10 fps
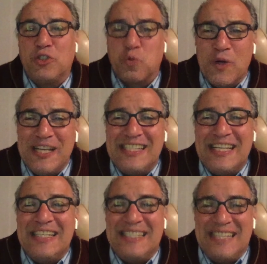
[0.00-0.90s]

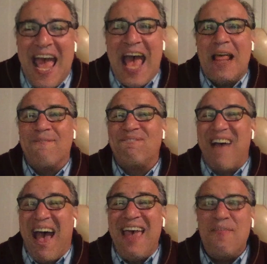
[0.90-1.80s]
recent data,
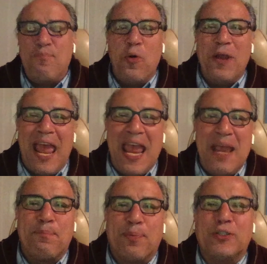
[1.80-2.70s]

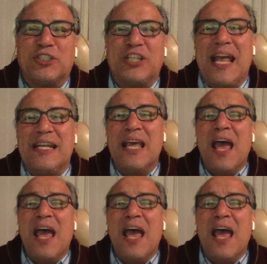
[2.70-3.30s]
5.8%